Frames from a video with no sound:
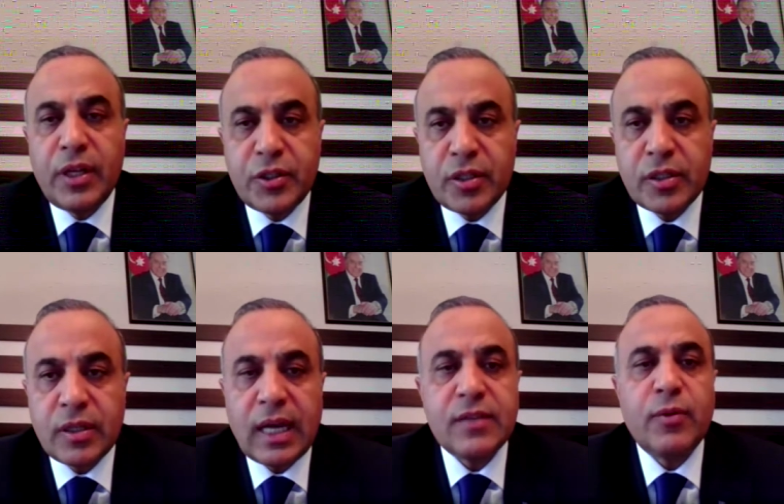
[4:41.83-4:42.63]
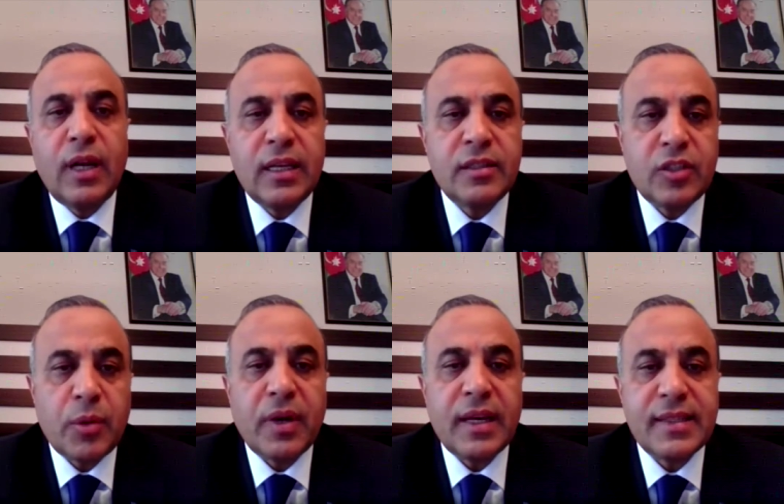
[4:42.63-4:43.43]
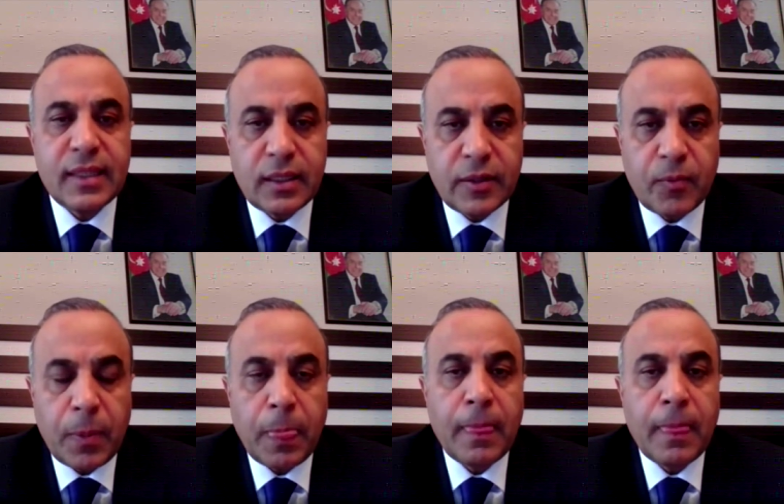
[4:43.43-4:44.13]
villages as well as Jabrai city.